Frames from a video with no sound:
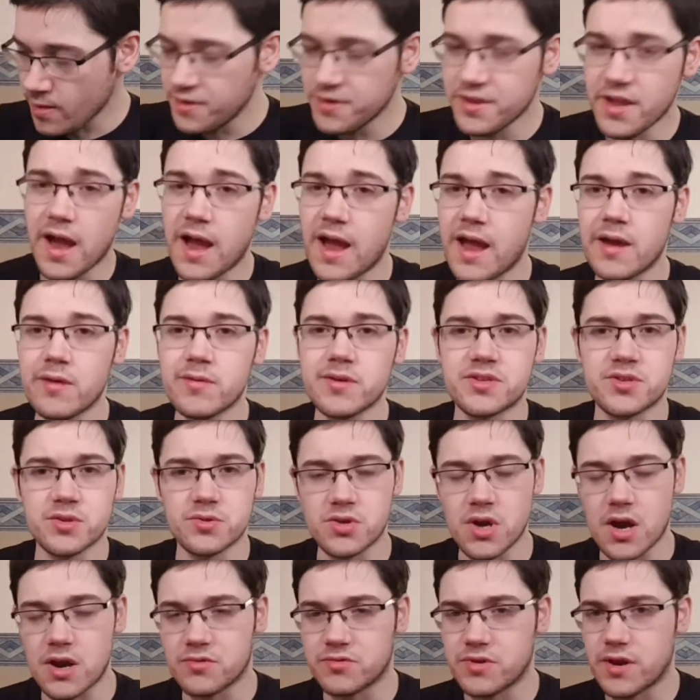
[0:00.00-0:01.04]
yeah, anyway, so
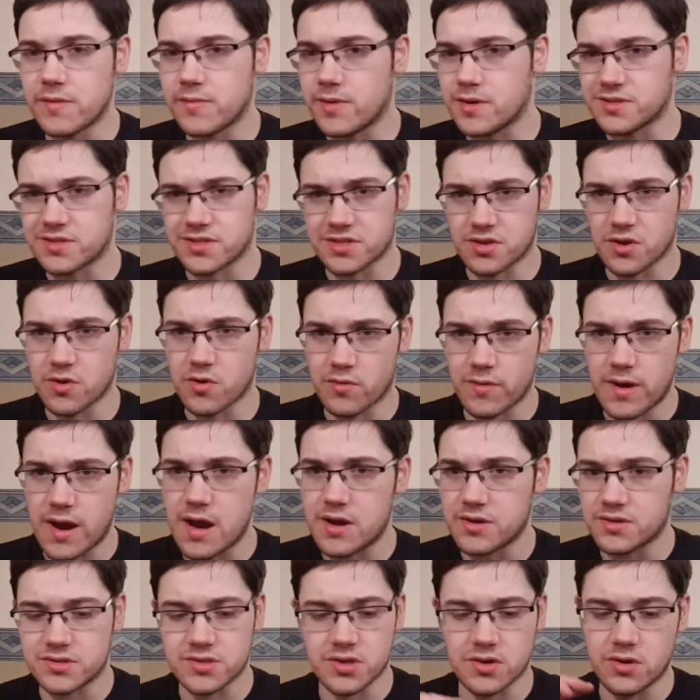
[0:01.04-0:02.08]
Talking Grey Balls is still
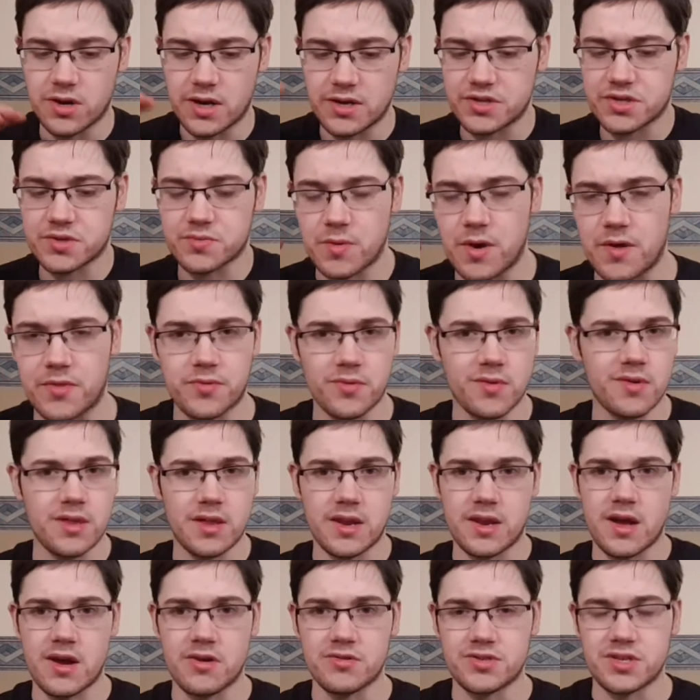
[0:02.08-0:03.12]
around, so I just want to throw
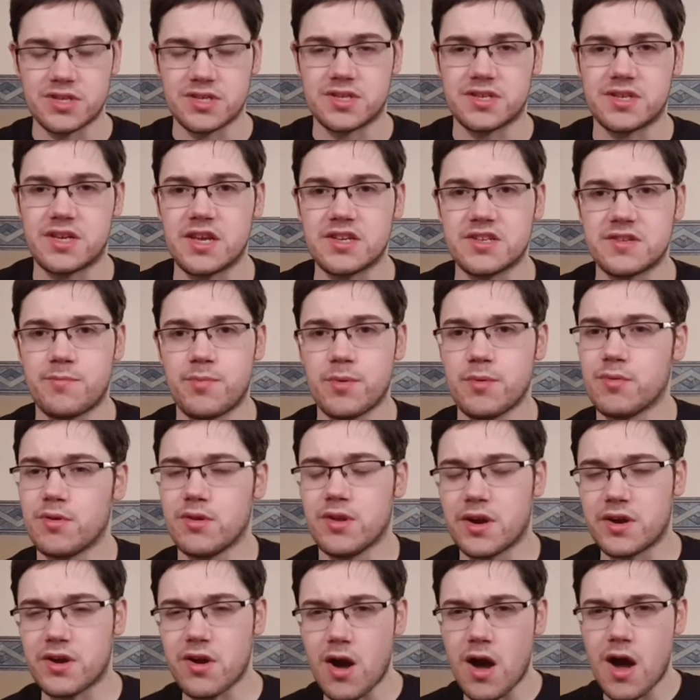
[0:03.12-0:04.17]
that out just in case if people are
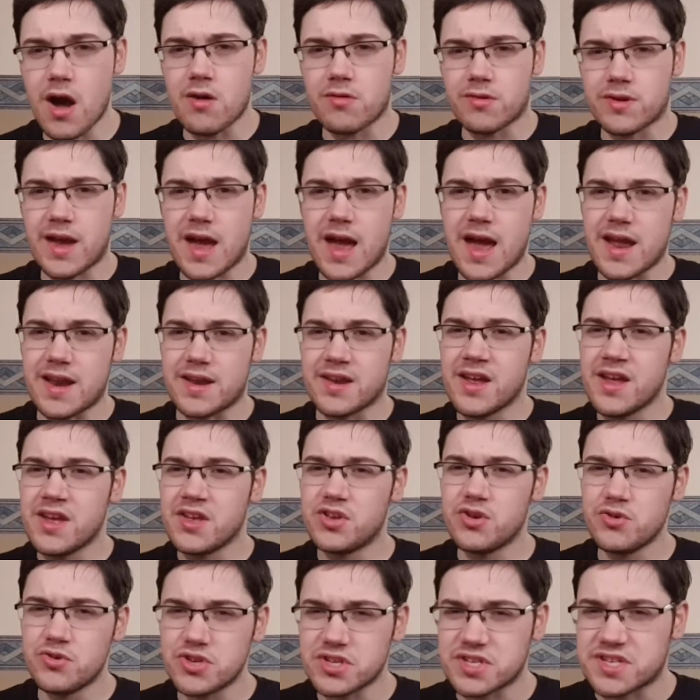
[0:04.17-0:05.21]
like, oh, God,
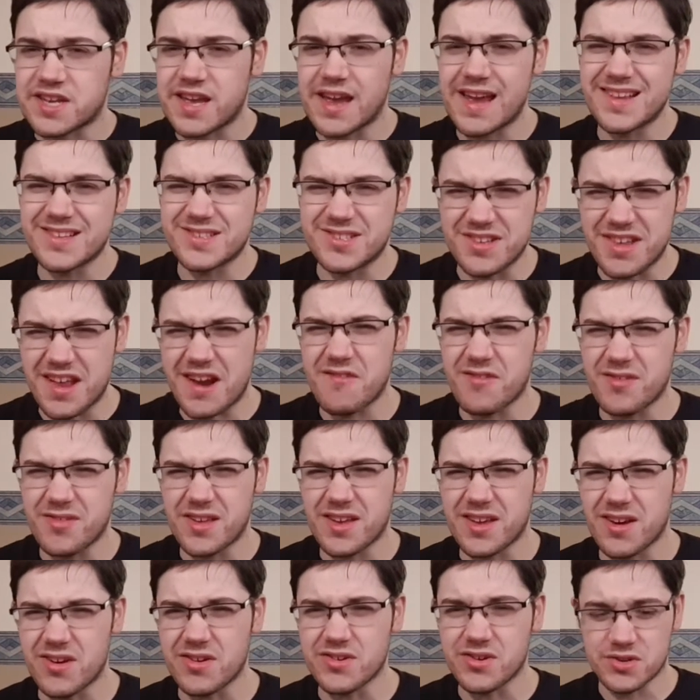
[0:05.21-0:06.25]
you just canceled
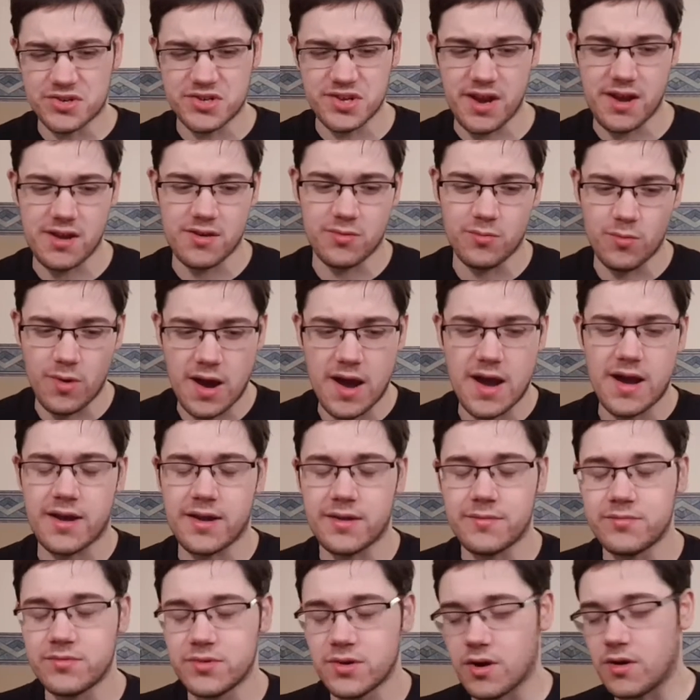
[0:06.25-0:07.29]
everything on your channel,
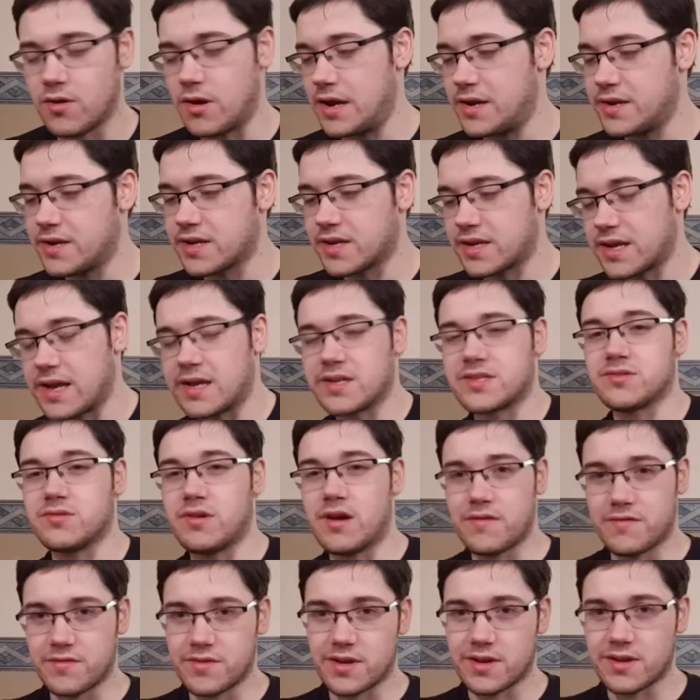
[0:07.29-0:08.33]
why? No, I didn't cancel
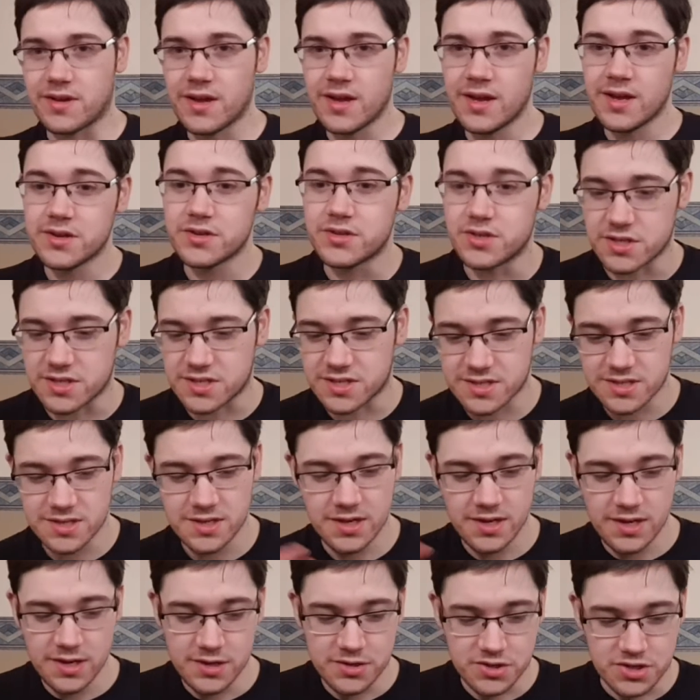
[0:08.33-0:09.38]
everything, just
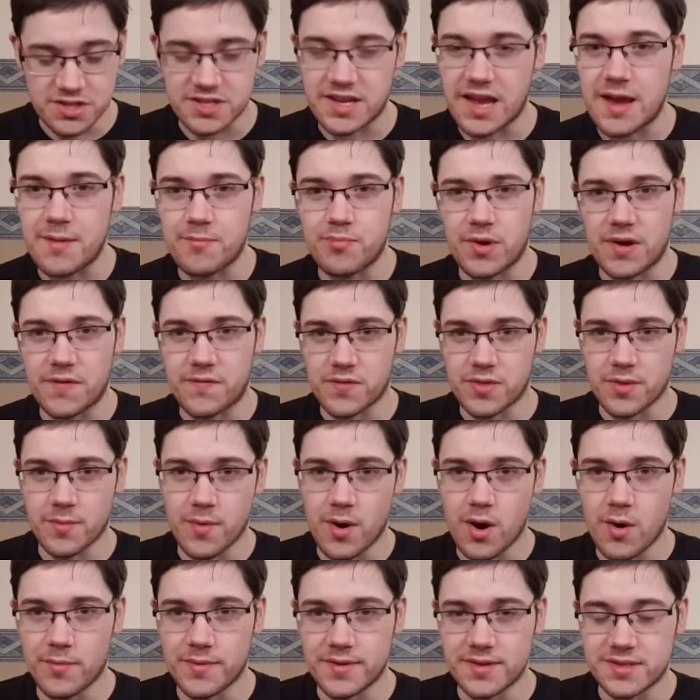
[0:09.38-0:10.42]
gameplay for the
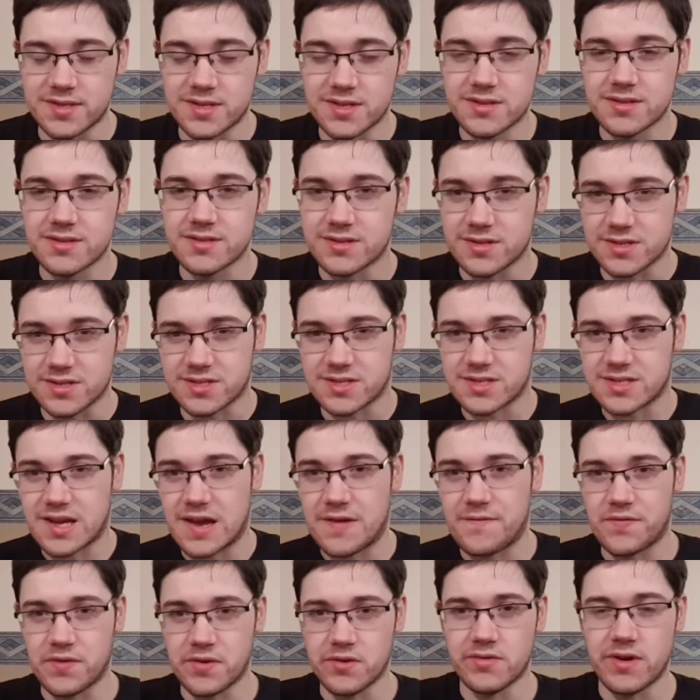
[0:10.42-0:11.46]
moment. Just,
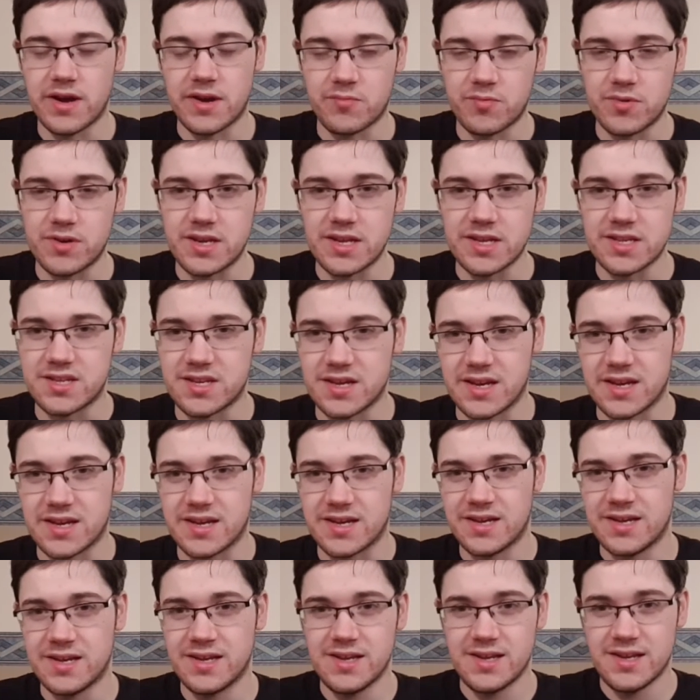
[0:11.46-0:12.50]
I feel like we need to
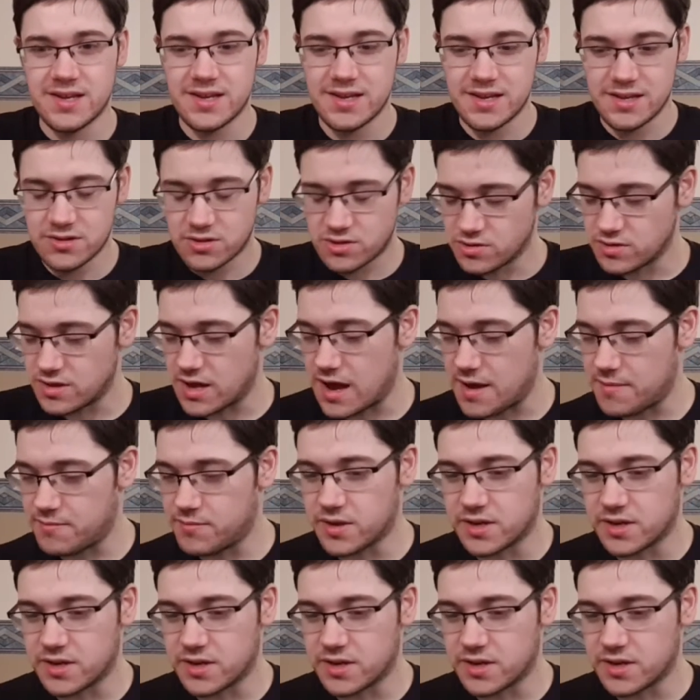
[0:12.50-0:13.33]
do that,